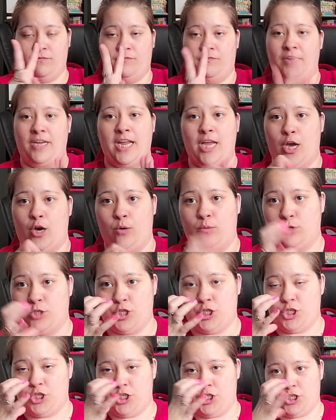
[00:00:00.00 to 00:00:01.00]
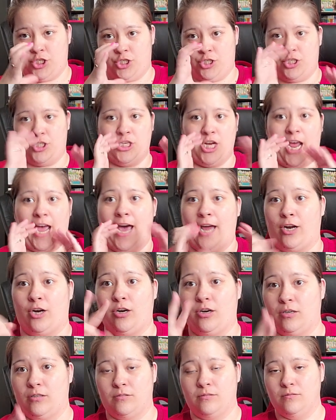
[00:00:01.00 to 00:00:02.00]
video chat
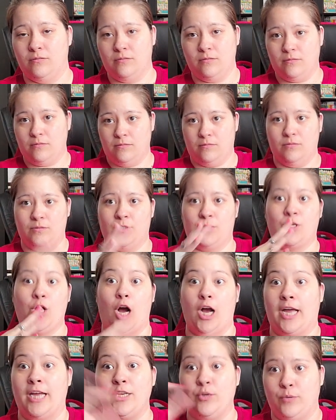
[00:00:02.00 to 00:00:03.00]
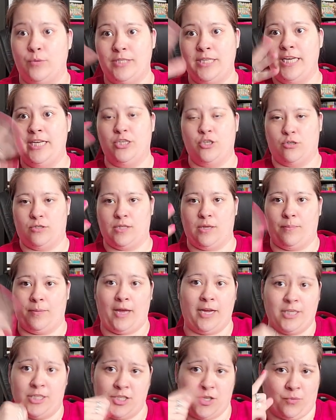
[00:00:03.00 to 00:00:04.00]
or talking to a teacher or something.
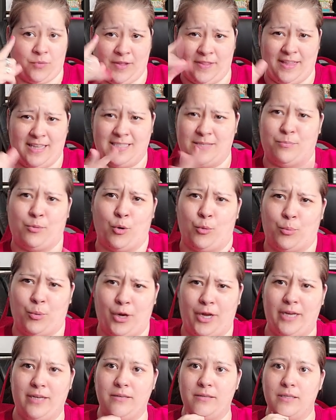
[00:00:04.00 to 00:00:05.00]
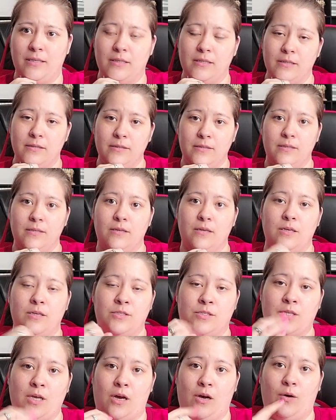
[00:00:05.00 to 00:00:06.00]
I just don't think that's appropriate.
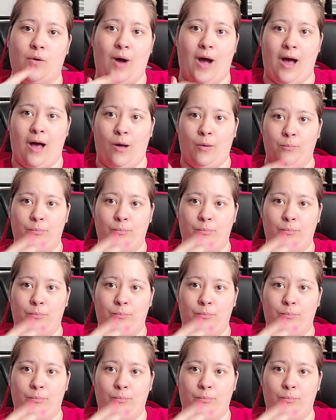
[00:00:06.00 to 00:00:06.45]
So I'll